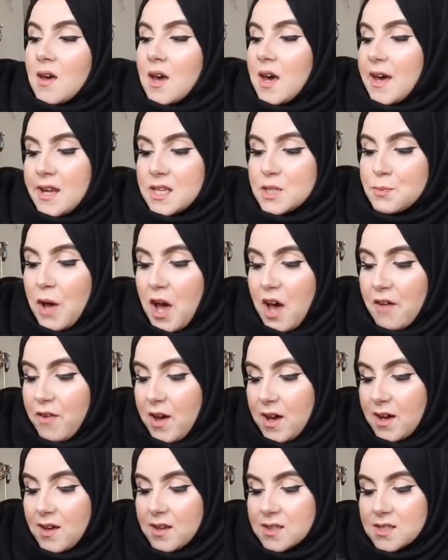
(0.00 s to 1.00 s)
and it's
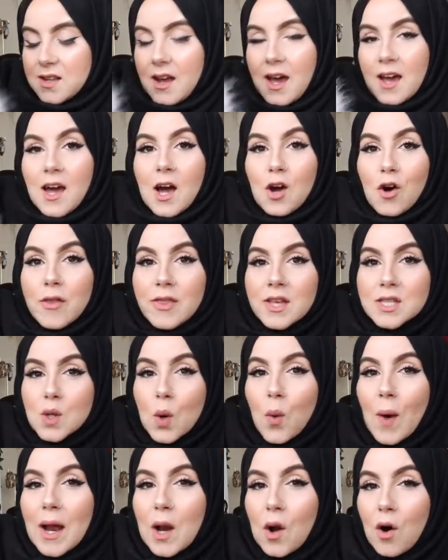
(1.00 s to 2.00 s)
perfect. It's like, I got this
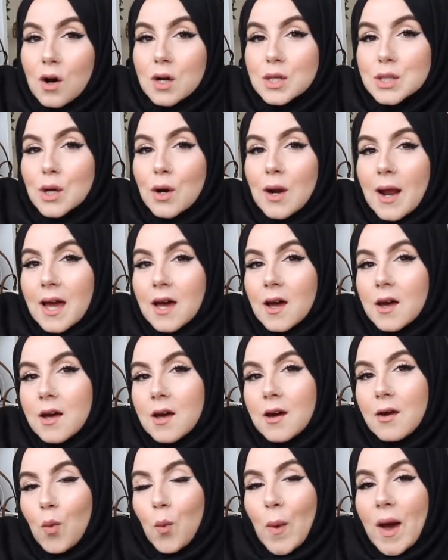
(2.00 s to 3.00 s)
quite long, so like
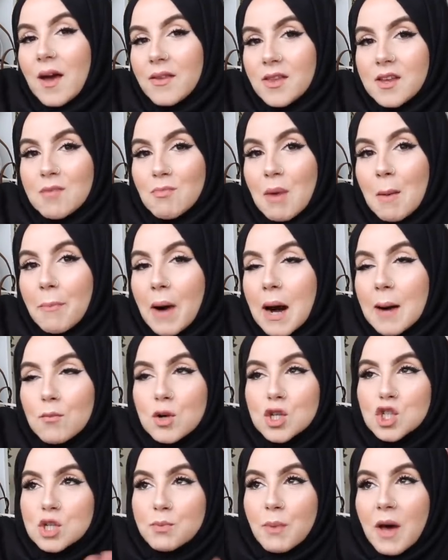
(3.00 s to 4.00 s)
way underneath my bum,
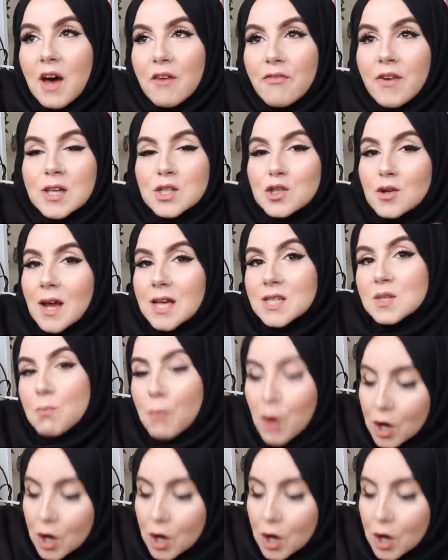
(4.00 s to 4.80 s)
which is perfect, so nice and